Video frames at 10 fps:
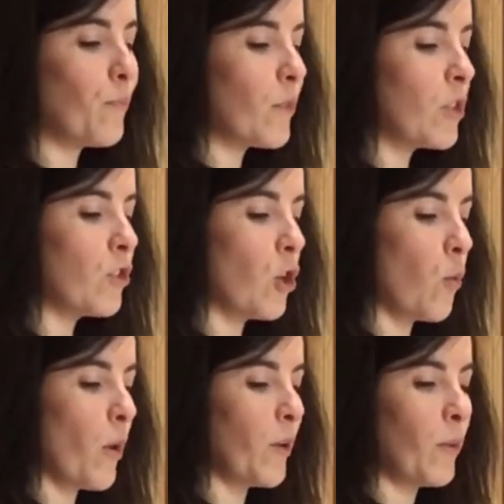So
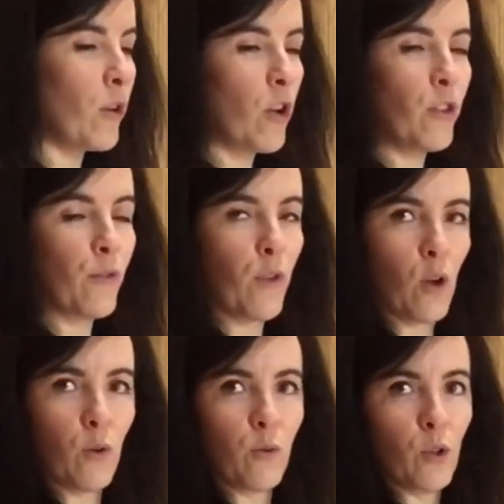when we're on the
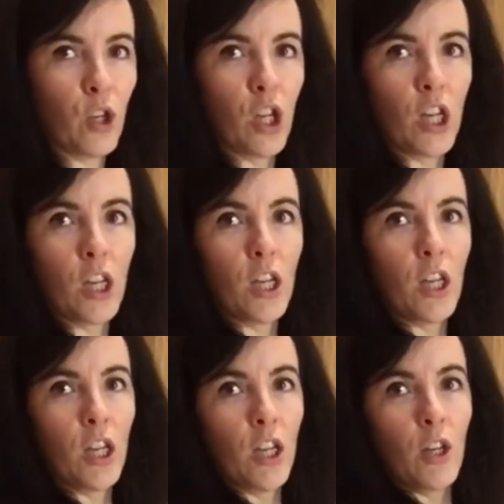phone,
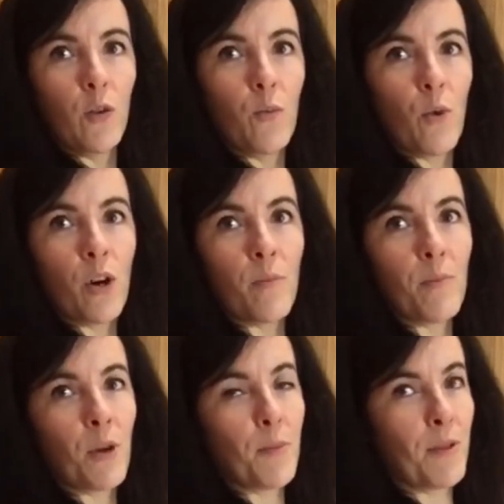What
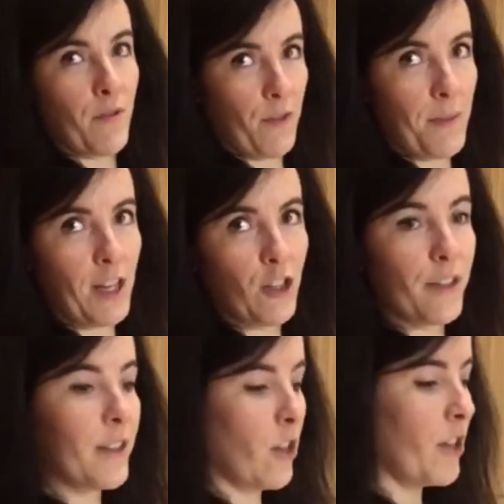might be a familiar
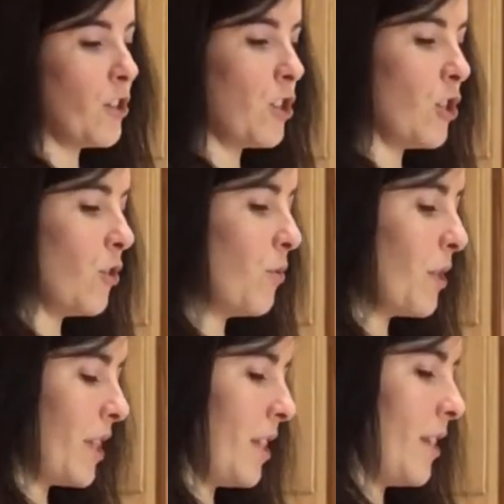sight to you
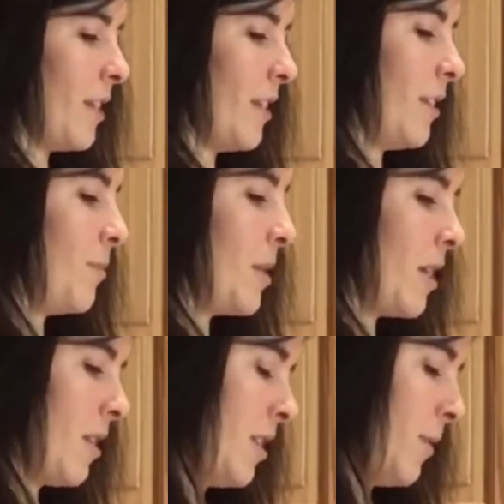is being in this